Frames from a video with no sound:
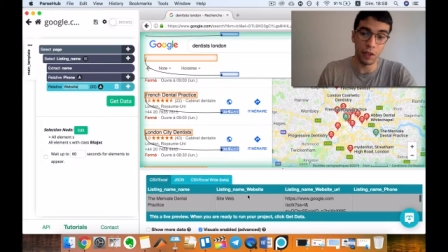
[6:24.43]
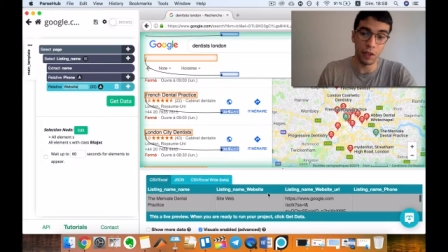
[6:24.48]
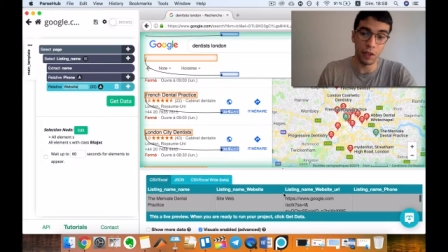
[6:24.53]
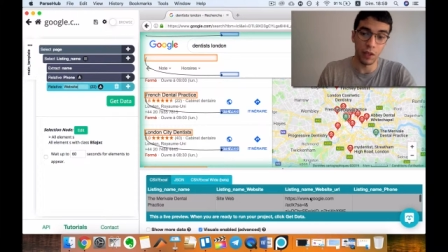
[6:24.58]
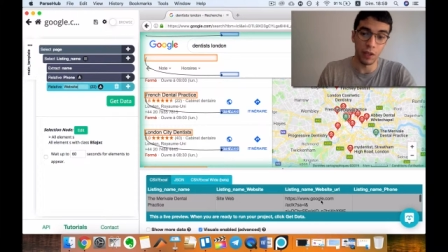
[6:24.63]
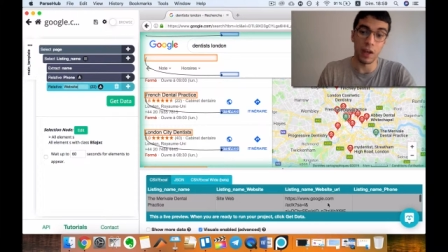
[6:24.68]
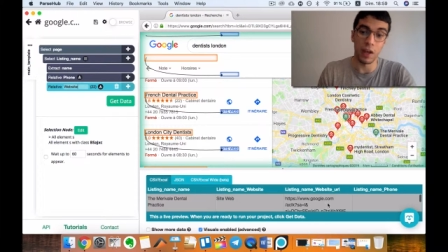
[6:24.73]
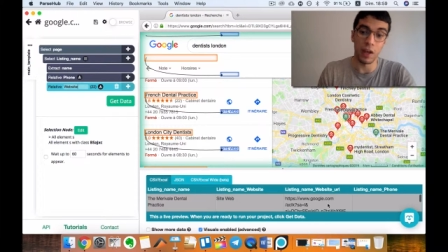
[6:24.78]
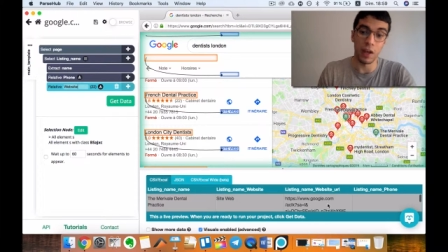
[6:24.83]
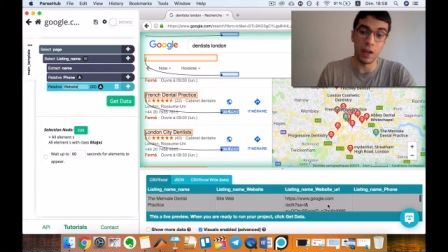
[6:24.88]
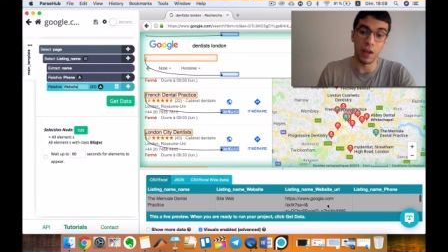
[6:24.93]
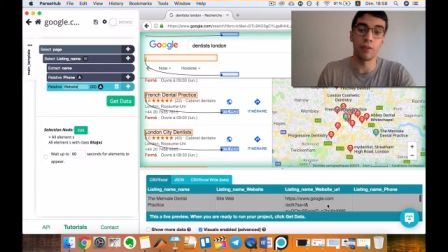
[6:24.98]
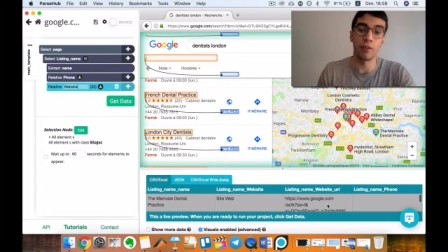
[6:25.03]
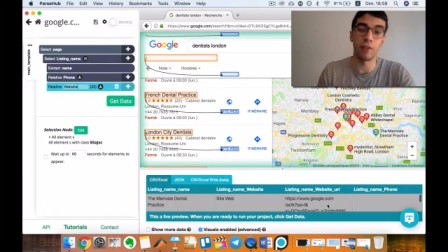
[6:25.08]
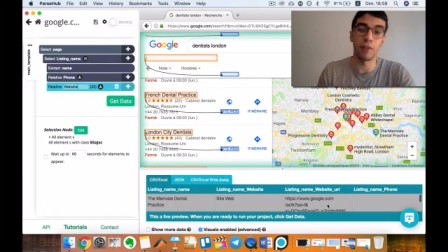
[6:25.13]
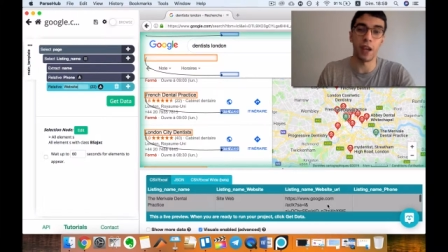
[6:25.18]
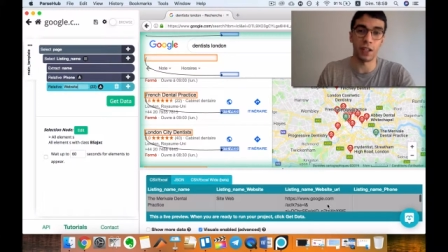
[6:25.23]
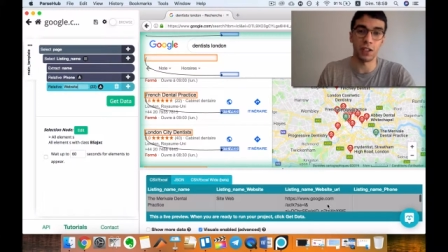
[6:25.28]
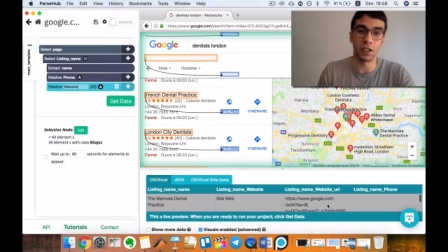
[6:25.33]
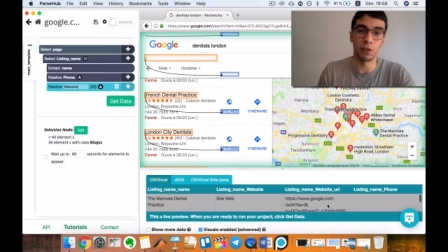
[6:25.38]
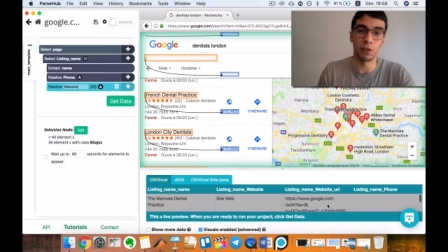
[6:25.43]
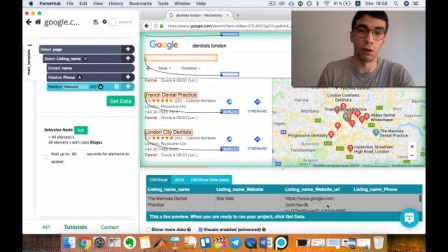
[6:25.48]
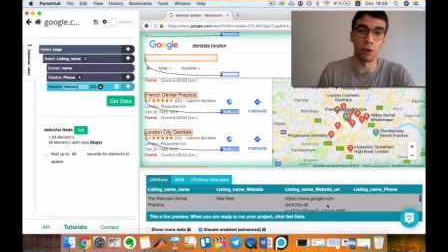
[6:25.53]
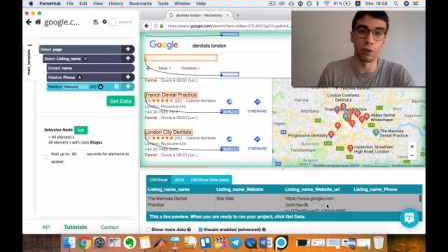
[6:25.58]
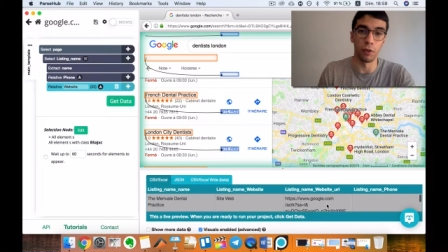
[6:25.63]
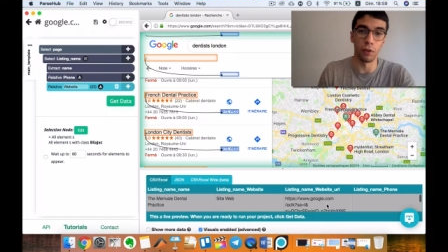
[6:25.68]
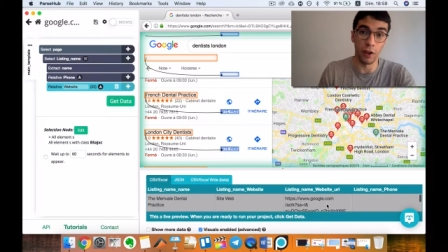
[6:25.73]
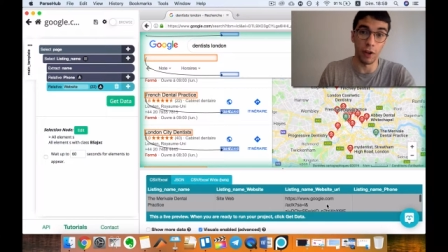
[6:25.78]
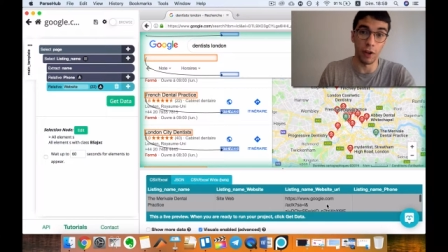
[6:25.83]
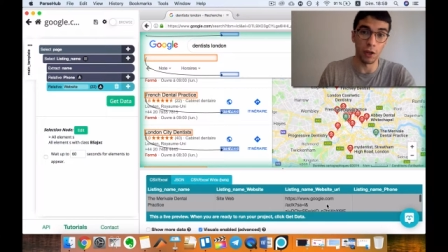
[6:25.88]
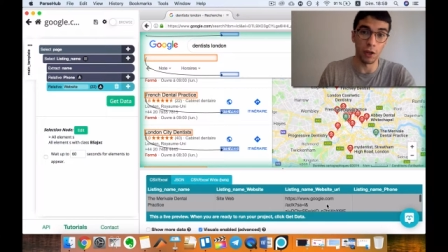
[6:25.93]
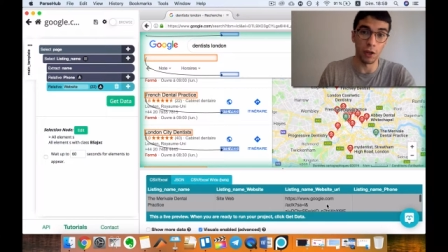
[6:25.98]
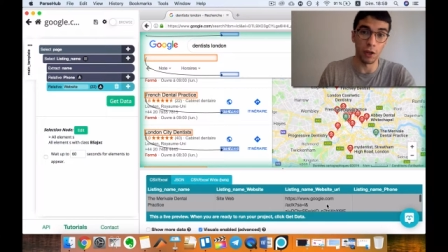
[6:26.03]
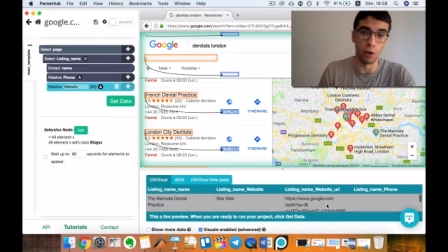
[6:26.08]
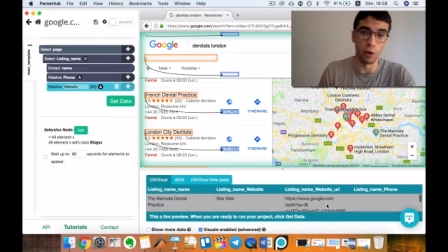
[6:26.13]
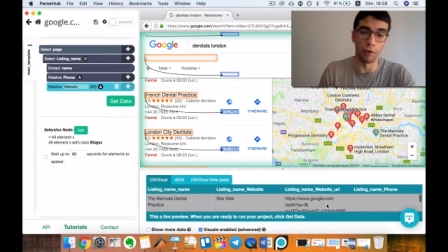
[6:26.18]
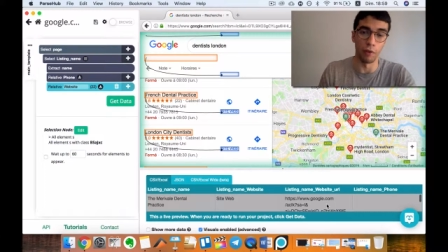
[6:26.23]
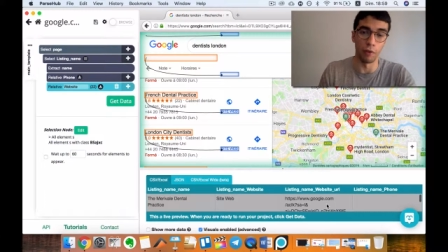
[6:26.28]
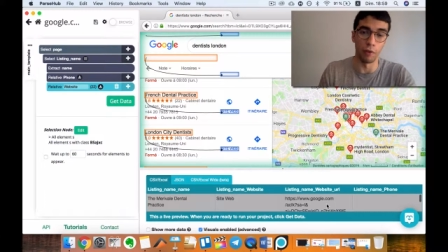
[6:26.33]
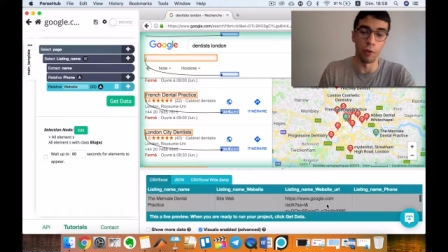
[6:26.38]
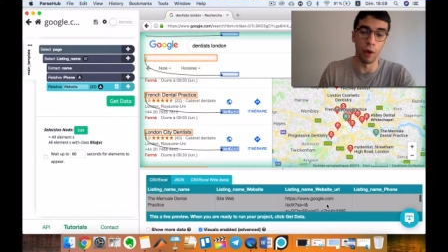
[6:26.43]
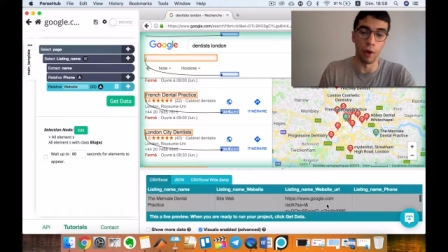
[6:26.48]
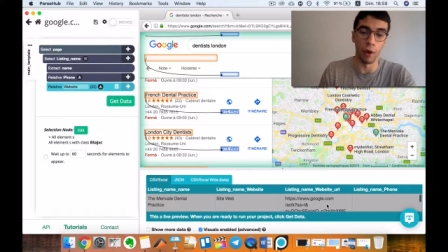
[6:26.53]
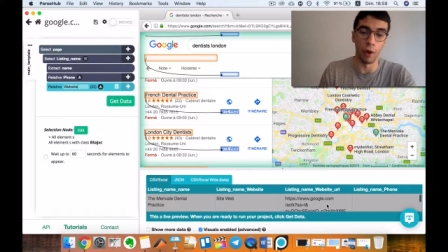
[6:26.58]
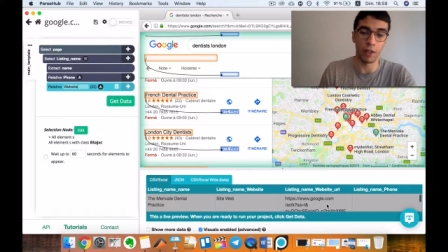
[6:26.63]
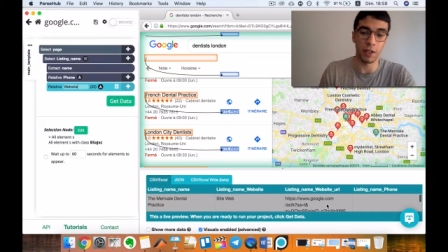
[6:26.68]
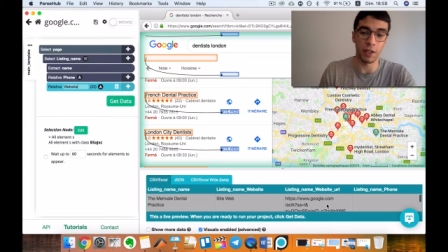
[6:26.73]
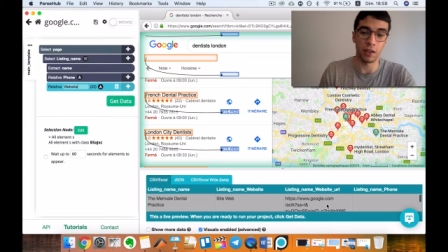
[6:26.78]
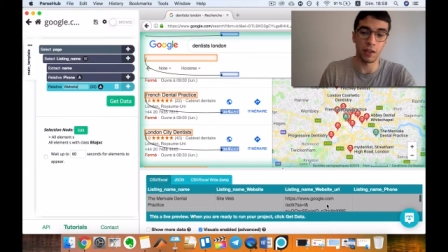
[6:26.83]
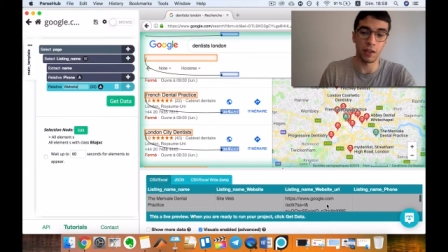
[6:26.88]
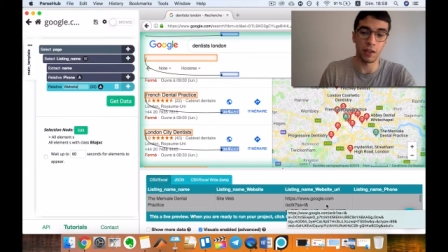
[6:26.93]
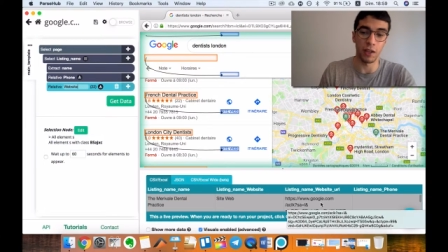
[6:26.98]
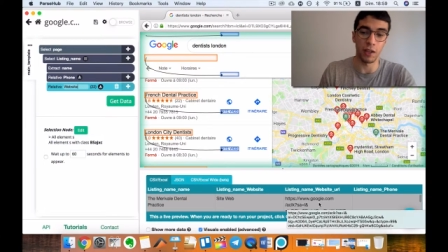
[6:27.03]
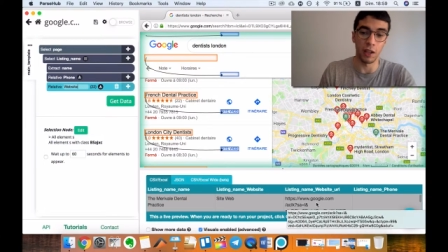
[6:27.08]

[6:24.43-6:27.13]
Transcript: and I have the actual value of the website